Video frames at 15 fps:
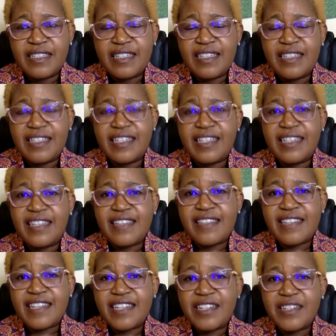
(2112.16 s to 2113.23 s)
And then
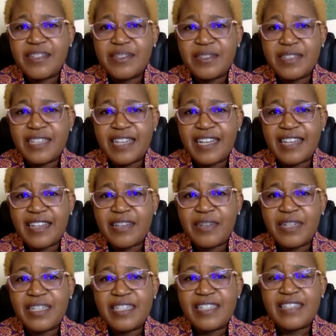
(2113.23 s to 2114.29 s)
the other
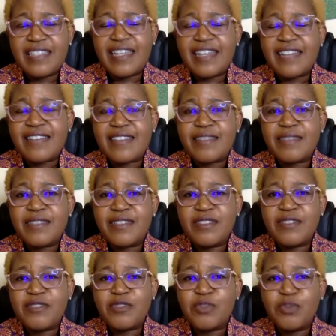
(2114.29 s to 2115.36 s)
one is
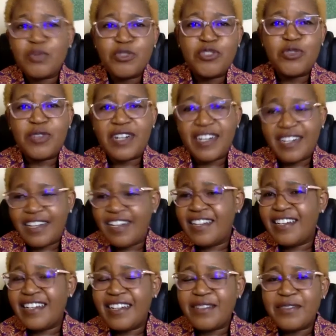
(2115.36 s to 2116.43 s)
accepting who you are. I
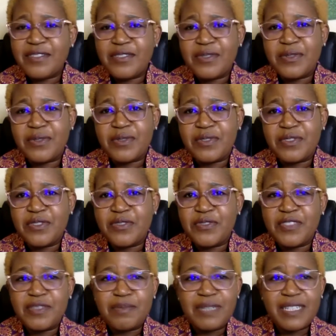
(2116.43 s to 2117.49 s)
love your
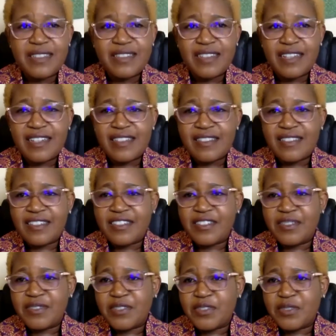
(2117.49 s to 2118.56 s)
feedbacks, guys, that
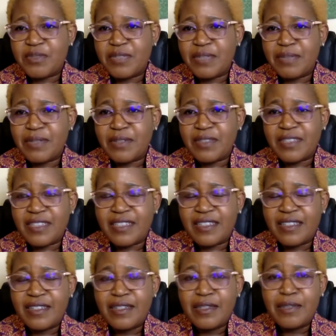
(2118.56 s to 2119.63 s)
you have told me about
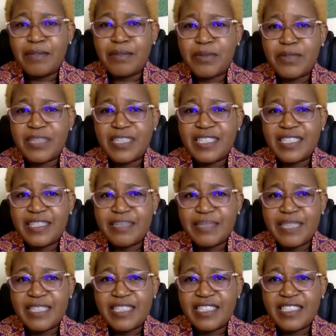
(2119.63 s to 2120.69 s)
the body
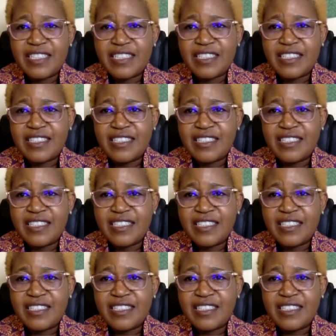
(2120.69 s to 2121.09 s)
image.